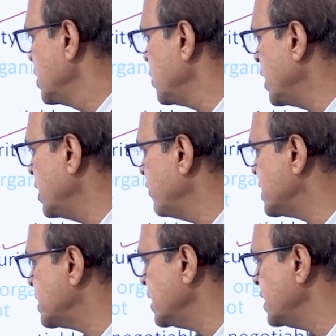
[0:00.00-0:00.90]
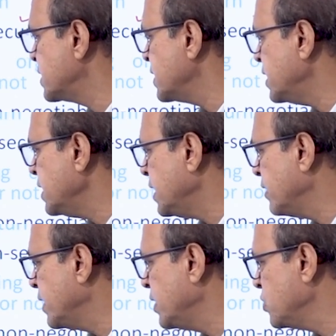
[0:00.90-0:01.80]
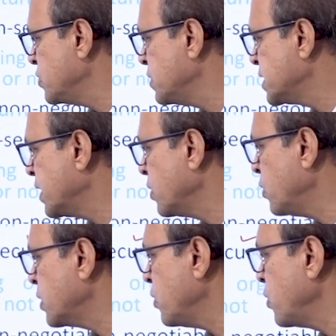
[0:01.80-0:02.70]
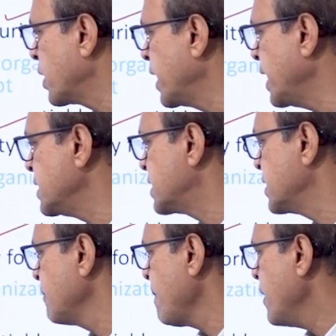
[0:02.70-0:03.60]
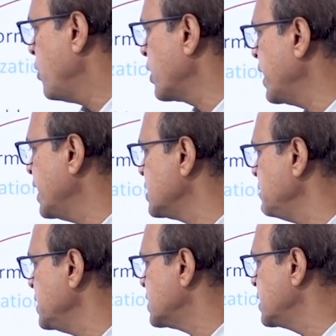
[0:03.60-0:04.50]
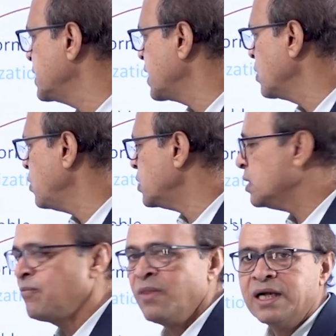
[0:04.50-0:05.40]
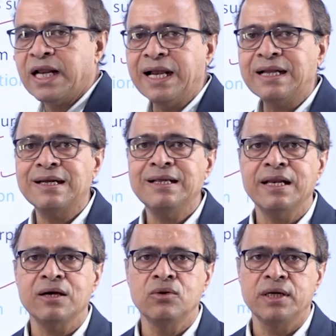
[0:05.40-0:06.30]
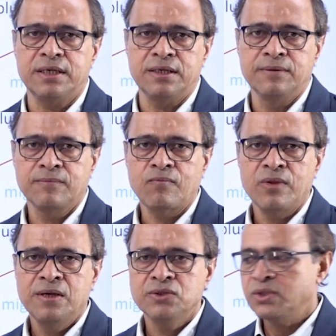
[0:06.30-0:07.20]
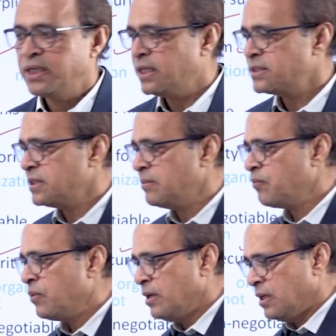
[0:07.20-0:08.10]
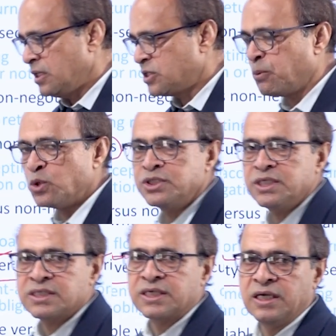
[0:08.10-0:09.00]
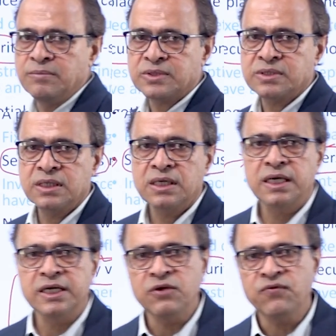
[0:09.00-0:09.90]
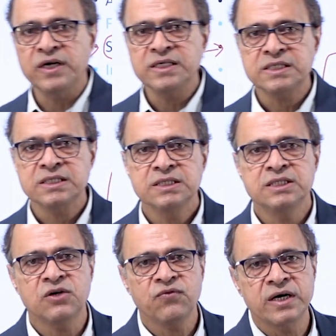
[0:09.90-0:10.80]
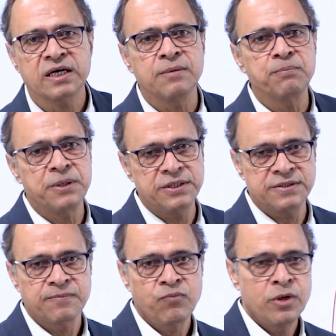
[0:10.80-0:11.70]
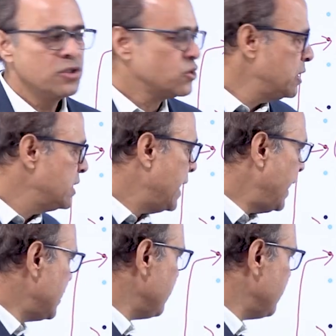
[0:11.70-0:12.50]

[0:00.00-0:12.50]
you are investing in certain avenues which are not organized. Organized means these are not tightly regulated. So there are some spongy schemes, kitty funds, chit fund companies. So in that